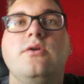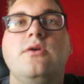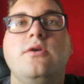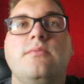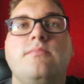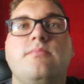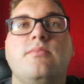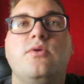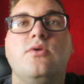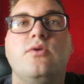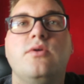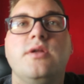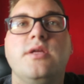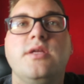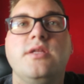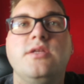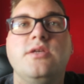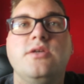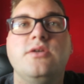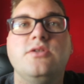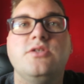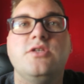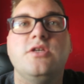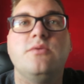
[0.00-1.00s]
Good
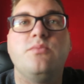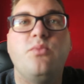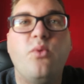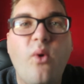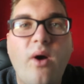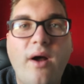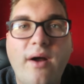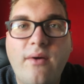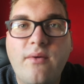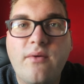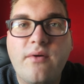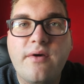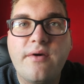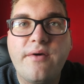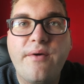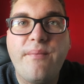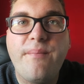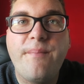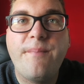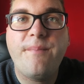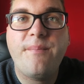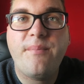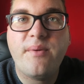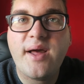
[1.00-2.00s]
morning YouTube,
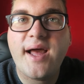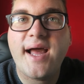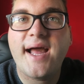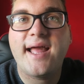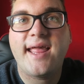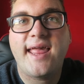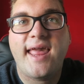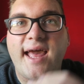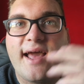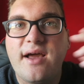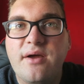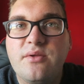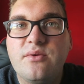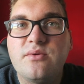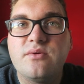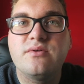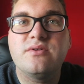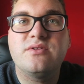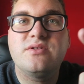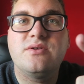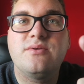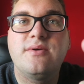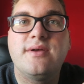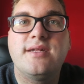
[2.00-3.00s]
welcome back, how you
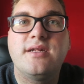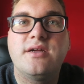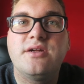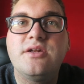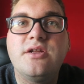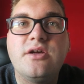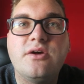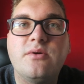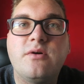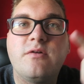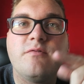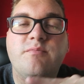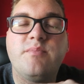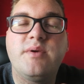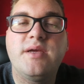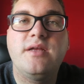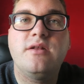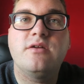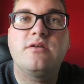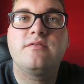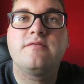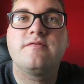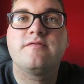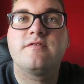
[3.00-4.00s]
all doing? I know I've
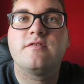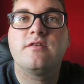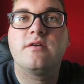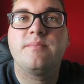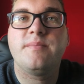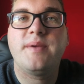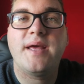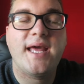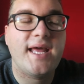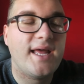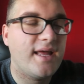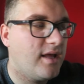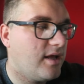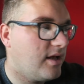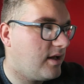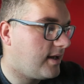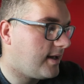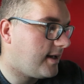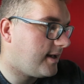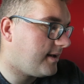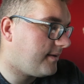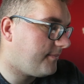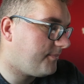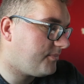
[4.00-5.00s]
been off for a bit.
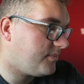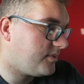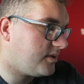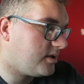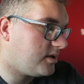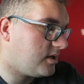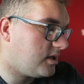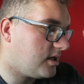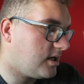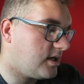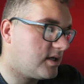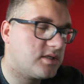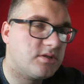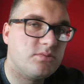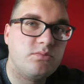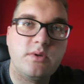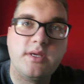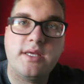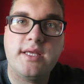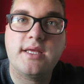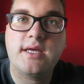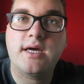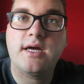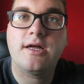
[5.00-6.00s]
Last
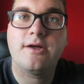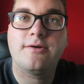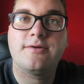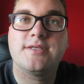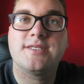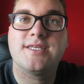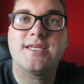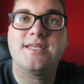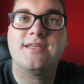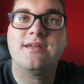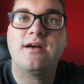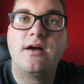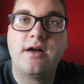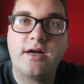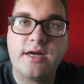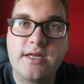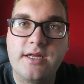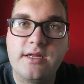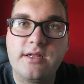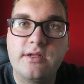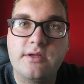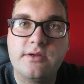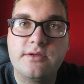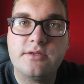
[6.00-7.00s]
week I was in
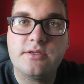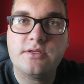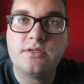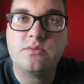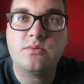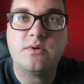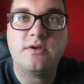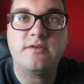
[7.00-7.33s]
Ireland